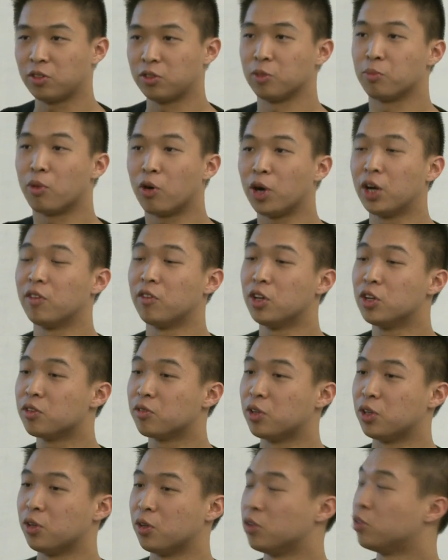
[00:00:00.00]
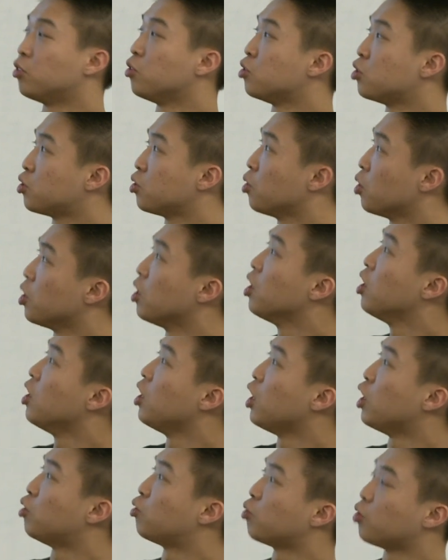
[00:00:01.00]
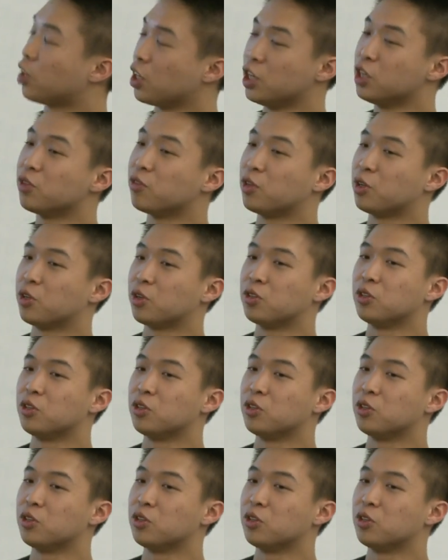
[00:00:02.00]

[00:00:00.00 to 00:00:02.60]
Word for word: The point of the interview is to is for the interviewer